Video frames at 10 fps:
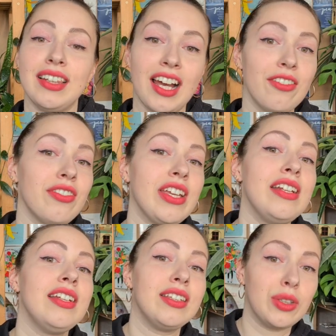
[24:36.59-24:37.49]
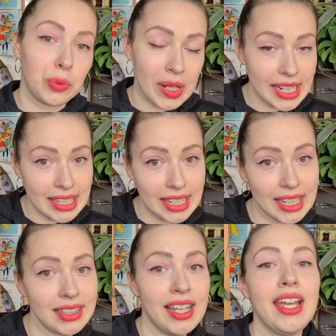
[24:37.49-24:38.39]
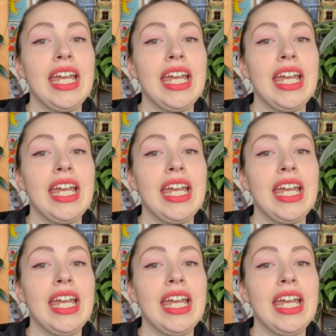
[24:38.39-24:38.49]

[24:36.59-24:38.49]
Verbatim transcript: love in Lithuanian,